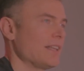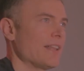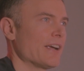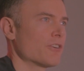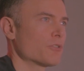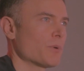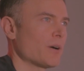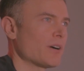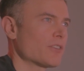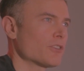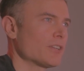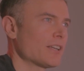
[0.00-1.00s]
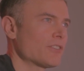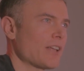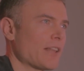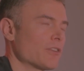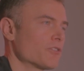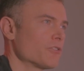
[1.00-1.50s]
there as well. I thought
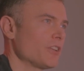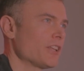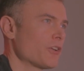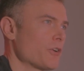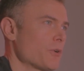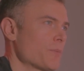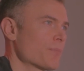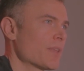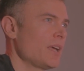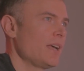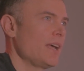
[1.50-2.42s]
that looked really cool.